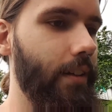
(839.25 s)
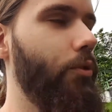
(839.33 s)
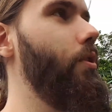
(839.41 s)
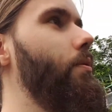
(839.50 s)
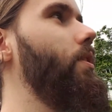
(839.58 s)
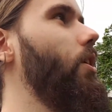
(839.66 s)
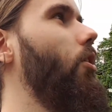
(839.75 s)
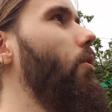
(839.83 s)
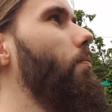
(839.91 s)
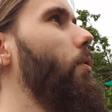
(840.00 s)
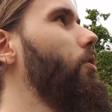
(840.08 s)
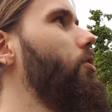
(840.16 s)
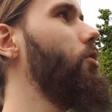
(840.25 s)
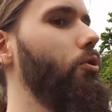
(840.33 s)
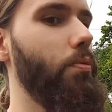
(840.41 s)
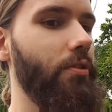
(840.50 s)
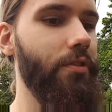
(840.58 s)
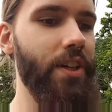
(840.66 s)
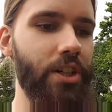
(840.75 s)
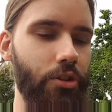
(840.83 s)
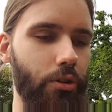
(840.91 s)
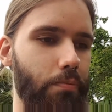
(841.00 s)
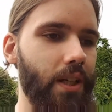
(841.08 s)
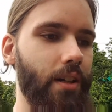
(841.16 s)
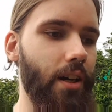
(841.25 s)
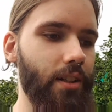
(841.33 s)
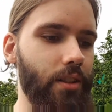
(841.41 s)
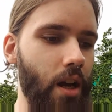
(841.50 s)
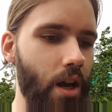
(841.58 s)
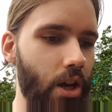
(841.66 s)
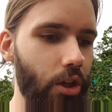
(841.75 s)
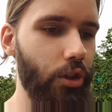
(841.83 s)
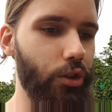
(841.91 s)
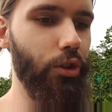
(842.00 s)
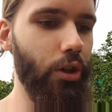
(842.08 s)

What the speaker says: dreams are almost superficial, because you